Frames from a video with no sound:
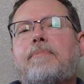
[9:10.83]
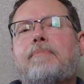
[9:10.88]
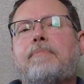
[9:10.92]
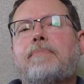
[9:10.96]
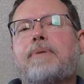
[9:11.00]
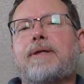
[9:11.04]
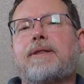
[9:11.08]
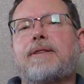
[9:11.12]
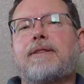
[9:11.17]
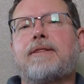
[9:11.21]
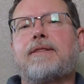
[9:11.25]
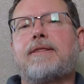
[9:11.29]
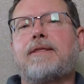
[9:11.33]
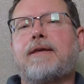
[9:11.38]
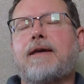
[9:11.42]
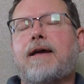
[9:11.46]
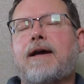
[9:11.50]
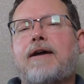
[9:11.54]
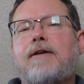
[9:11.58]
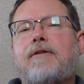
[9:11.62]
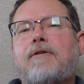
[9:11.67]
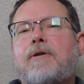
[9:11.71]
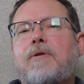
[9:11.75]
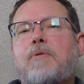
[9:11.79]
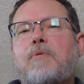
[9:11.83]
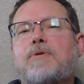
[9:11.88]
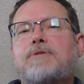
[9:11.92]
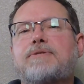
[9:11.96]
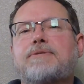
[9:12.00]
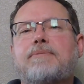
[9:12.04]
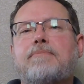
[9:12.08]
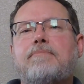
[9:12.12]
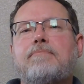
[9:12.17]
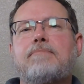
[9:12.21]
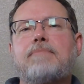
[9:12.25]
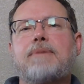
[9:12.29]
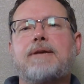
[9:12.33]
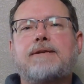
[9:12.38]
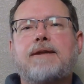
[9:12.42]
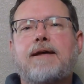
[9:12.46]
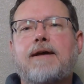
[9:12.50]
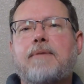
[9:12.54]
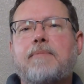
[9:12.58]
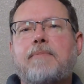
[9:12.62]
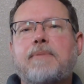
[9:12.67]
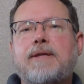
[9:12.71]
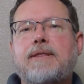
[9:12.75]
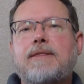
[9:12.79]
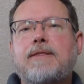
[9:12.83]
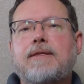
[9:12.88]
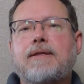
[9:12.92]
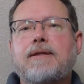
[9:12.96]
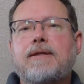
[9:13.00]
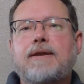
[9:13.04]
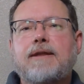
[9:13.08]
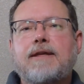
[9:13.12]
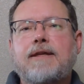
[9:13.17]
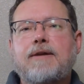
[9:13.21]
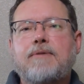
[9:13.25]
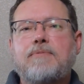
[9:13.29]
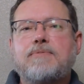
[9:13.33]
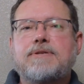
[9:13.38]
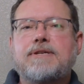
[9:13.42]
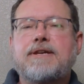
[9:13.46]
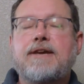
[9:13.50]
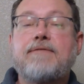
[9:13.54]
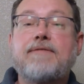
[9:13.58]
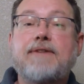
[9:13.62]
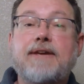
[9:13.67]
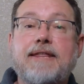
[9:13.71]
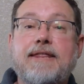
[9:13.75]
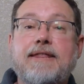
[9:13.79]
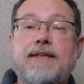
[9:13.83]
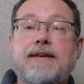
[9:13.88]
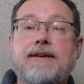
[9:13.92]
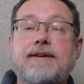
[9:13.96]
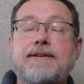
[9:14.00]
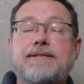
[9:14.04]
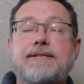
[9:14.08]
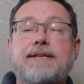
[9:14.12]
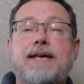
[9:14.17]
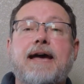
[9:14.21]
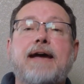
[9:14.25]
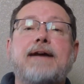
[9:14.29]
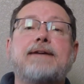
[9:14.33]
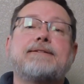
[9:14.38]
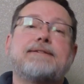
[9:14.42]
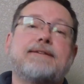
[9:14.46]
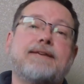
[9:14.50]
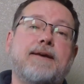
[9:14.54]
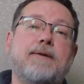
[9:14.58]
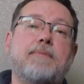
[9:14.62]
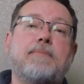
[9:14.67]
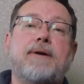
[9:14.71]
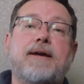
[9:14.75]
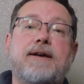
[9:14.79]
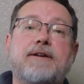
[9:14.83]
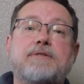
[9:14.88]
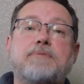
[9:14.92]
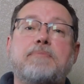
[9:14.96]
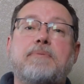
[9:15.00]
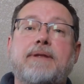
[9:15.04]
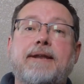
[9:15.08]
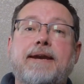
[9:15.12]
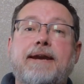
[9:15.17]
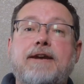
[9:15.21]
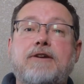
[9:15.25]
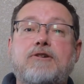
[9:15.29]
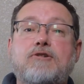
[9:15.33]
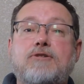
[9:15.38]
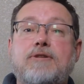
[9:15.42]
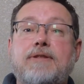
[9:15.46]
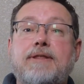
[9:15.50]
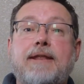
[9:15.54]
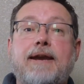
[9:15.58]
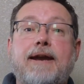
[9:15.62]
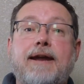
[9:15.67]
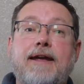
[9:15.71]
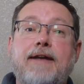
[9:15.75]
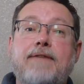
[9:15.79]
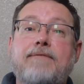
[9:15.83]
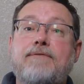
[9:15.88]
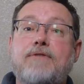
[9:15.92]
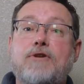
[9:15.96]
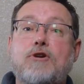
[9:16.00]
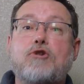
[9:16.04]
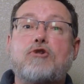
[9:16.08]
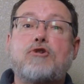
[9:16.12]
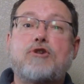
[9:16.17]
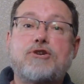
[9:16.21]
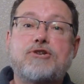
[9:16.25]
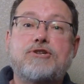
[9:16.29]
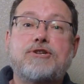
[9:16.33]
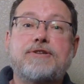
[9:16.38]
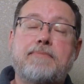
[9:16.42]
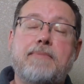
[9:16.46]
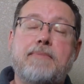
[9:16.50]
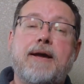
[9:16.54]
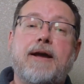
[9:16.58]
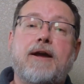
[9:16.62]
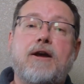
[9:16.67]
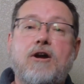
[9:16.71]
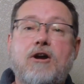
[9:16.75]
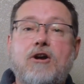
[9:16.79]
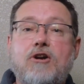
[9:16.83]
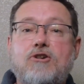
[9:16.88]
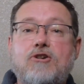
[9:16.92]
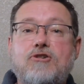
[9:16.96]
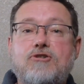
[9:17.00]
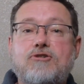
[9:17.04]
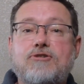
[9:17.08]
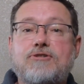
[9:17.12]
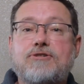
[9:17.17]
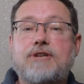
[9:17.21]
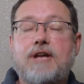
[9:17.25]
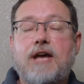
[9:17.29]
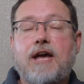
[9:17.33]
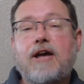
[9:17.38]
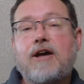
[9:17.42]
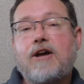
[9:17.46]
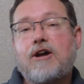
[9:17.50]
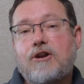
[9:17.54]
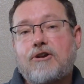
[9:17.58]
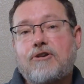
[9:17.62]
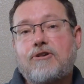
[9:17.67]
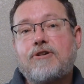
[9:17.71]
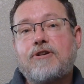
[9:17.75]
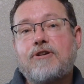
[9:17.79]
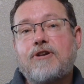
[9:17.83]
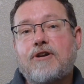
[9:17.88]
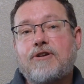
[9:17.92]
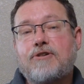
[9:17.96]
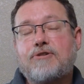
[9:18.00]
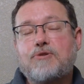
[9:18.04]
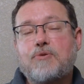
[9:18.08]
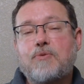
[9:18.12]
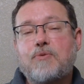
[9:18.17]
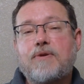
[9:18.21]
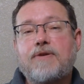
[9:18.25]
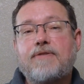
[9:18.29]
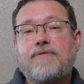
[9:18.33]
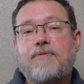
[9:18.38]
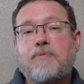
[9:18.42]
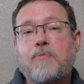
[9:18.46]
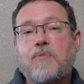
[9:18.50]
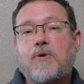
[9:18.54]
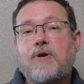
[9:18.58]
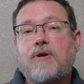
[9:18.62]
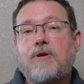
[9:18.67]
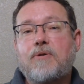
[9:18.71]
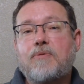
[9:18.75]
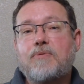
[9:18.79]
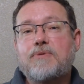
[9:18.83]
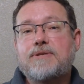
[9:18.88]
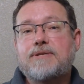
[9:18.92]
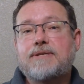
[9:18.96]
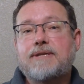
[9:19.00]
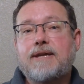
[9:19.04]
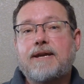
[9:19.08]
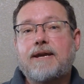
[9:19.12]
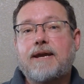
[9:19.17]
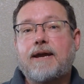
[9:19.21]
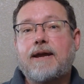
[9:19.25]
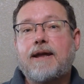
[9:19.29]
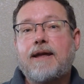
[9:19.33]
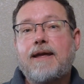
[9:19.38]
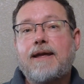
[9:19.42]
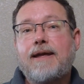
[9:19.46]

but the irony wasn't missed on me that he was giving the exact same explanation that I had for Christians in my car just 100 yards away from where I was sitting.